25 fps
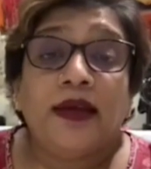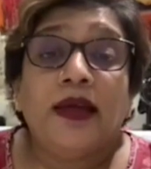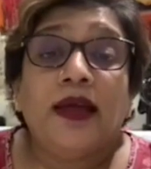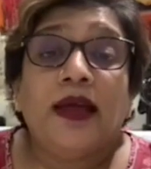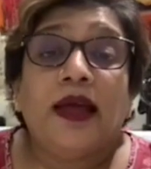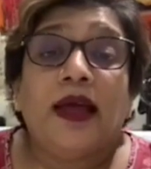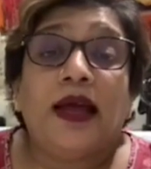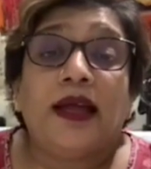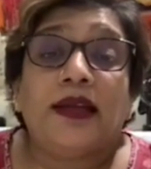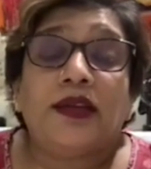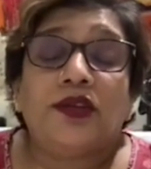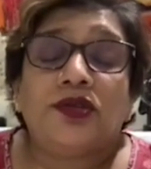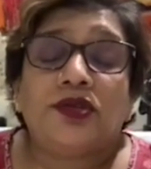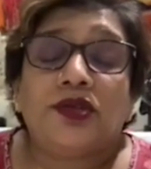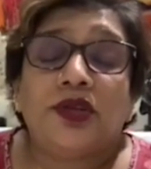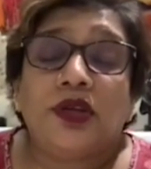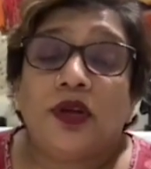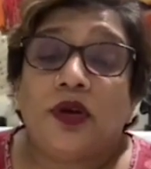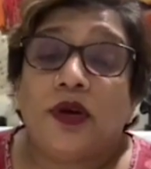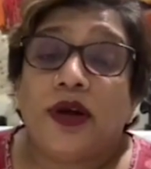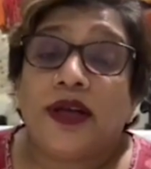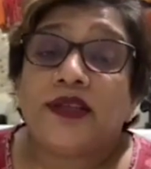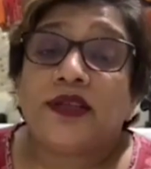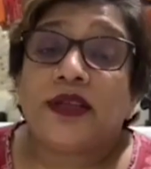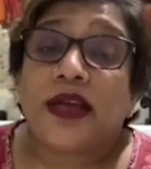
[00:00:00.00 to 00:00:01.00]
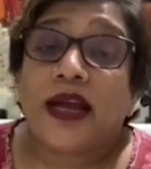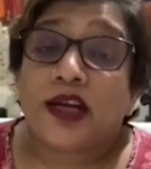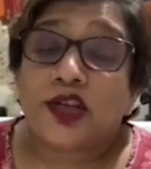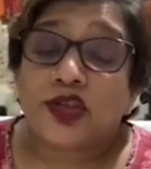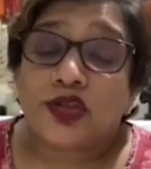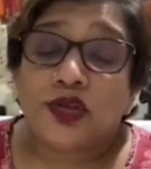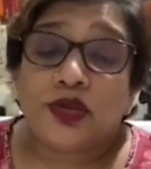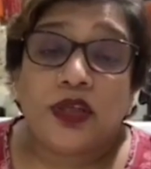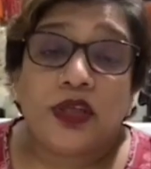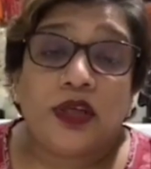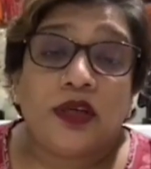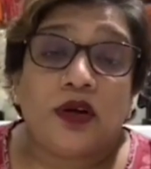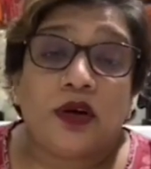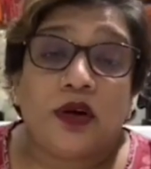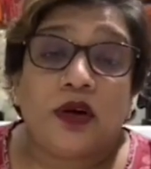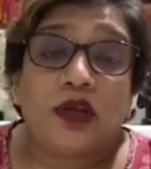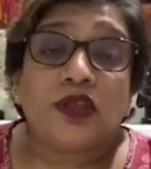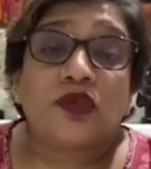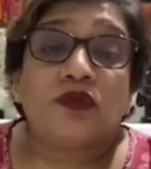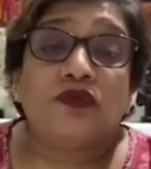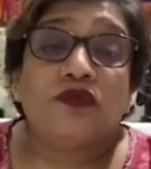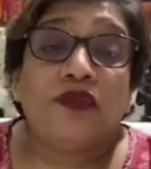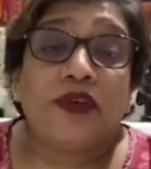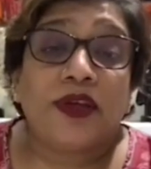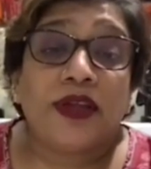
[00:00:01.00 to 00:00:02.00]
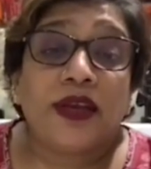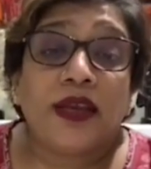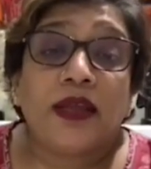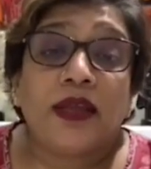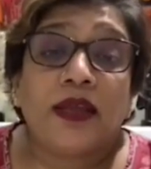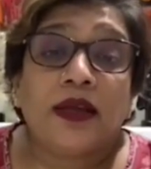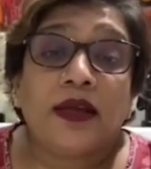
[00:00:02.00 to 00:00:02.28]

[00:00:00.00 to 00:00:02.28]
and steroids actually cause very